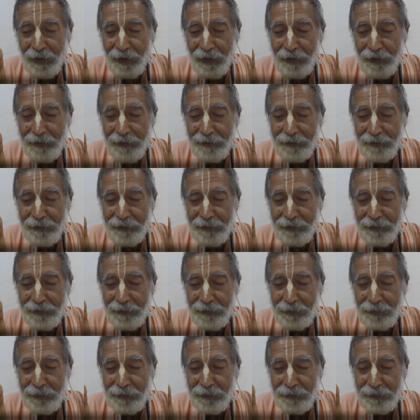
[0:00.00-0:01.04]
And
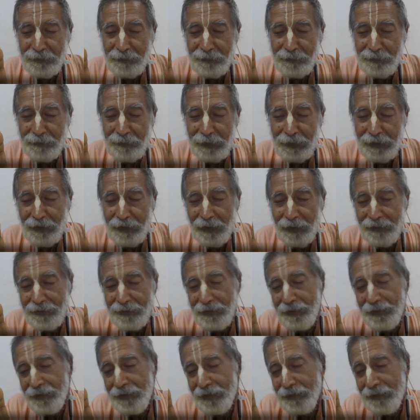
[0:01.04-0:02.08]
because
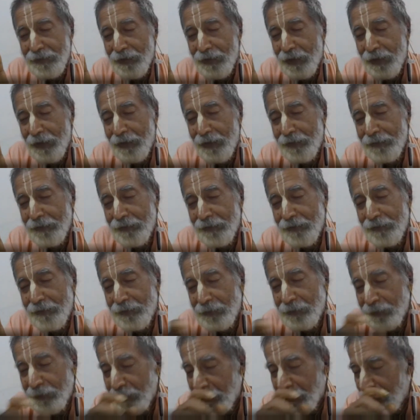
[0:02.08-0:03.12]
he did not,
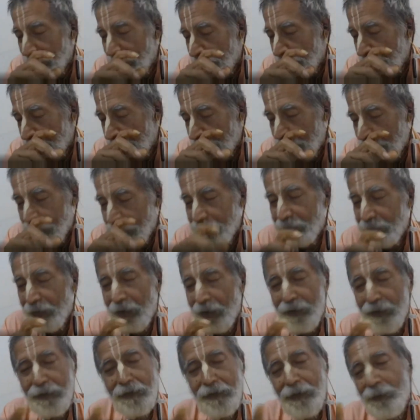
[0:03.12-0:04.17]

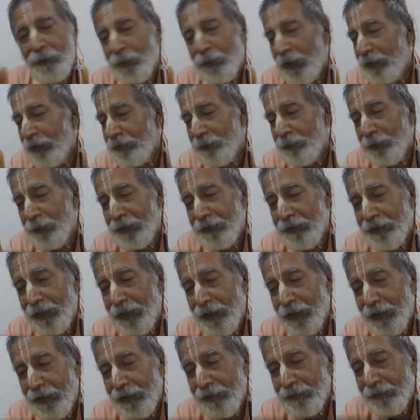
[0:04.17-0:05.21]
another
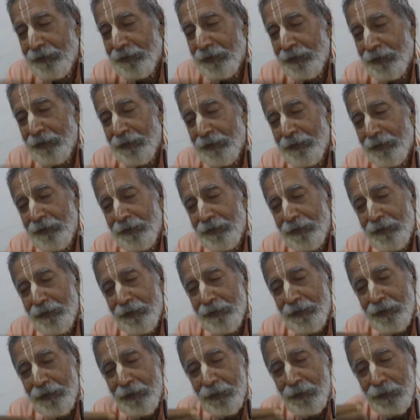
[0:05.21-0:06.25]
possibility is
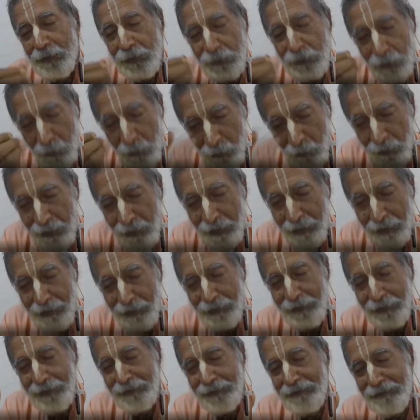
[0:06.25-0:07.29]
scold
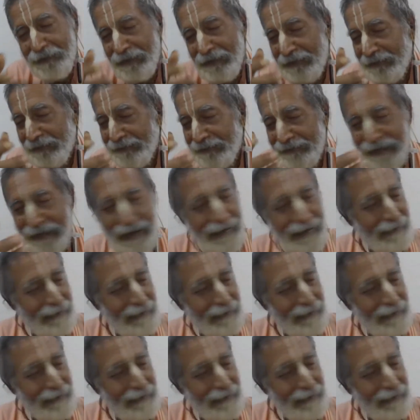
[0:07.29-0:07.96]
her, get